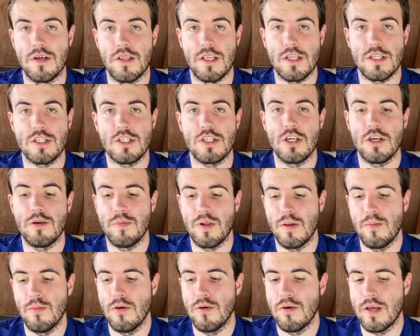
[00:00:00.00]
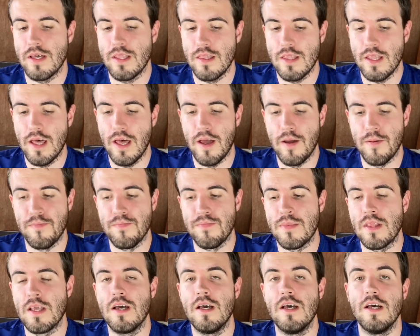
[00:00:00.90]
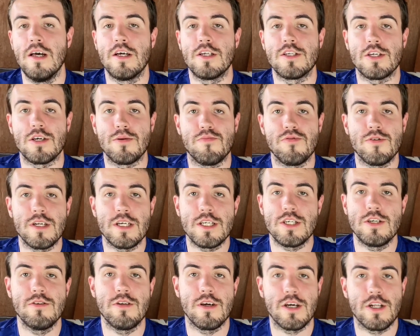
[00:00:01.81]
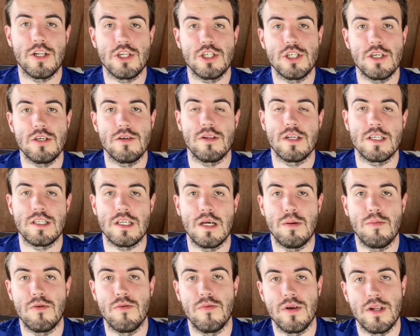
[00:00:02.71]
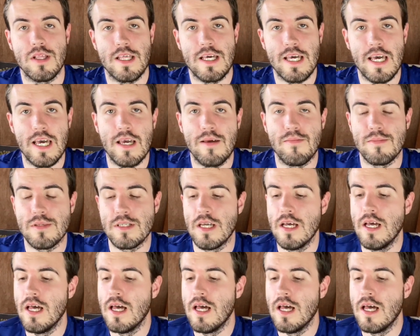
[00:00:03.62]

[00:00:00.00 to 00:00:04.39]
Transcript: There's so many more in there. So pretty soon I'm going to show you an example of one of the games,